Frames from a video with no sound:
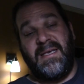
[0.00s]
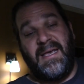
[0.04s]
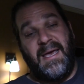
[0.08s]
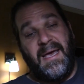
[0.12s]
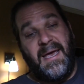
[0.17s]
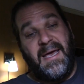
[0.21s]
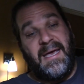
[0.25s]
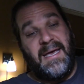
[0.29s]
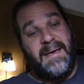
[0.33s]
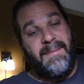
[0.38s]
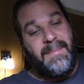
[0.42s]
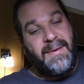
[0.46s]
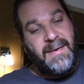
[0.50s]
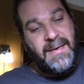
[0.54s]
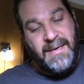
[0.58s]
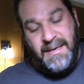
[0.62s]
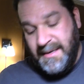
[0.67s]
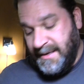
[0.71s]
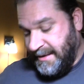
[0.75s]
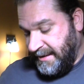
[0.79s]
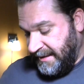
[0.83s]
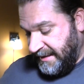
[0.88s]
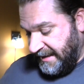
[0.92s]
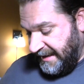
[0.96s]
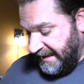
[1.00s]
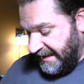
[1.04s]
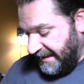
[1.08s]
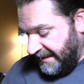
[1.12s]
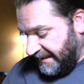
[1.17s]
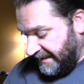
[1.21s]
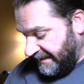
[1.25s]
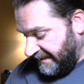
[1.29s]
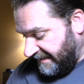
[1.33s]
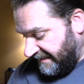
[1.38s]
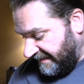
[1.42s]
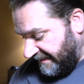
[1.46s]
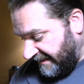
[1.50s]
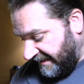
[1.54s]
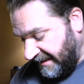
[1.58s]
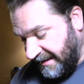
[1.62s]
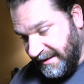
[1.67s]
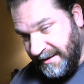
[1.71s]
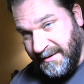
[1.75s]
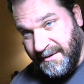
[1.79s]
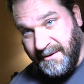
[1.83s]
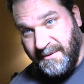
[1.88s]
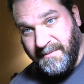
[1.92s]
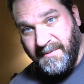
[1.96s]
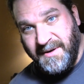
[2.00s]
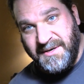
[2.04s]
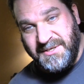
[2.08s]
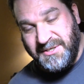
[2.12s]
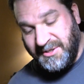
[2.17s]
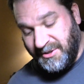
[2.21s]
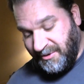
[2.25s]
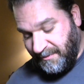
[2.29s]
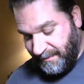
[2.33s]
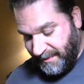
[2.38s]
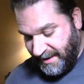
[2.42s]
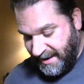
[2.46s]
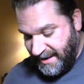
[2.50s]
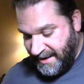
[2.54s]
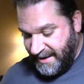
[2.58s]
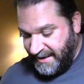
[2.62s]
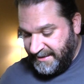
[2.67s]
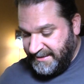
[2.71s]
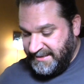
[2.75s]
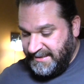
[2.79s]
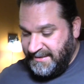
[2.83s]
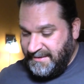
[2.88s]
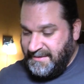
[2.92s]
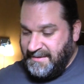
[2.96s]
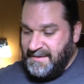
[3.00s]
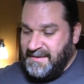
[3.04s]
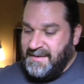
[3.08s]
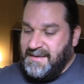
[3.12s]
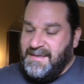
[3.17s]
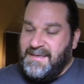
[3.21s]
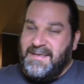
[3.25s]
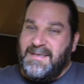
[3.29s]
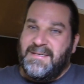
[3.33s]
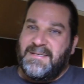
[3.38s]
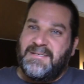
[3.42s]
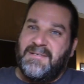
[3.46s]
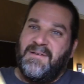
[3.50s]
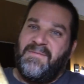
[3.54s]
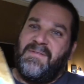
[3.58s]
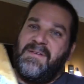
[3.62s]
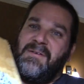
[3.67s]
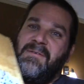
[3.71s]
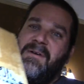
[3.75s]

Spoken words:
came in the original box. So if you